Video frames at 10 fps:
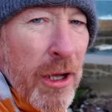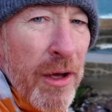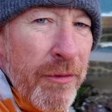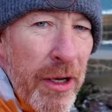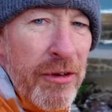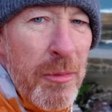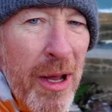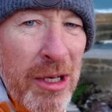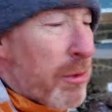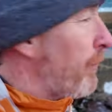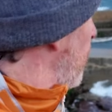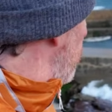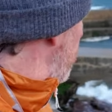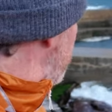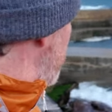I've gone into manual
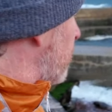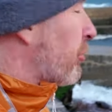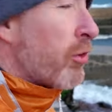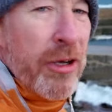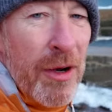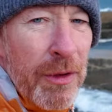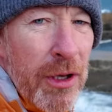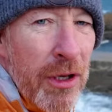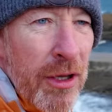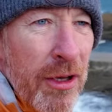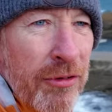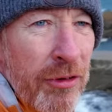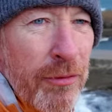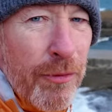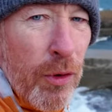focus and made sure that everything is
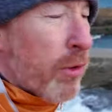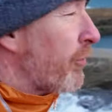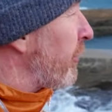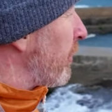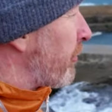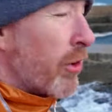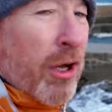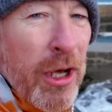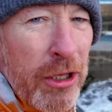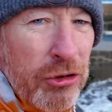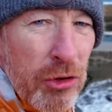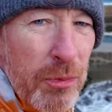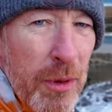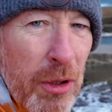in focus there. So it should be